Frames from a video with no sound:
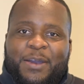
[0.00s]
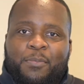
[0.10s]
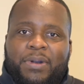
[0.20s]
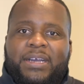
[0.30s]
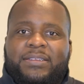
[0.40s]

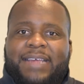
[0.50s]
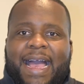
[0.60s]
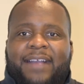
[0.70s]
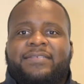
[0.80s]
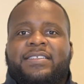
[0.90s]
but to
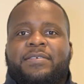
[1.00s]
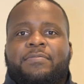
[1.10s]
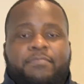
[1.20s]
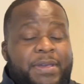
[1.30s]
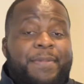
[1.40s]
actually
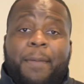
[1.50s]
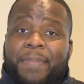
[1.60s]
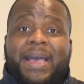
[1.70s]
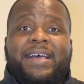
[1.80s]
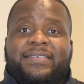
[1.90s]
be my
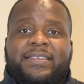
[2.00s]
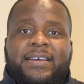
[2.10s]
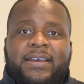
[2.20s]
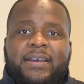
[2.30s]
best,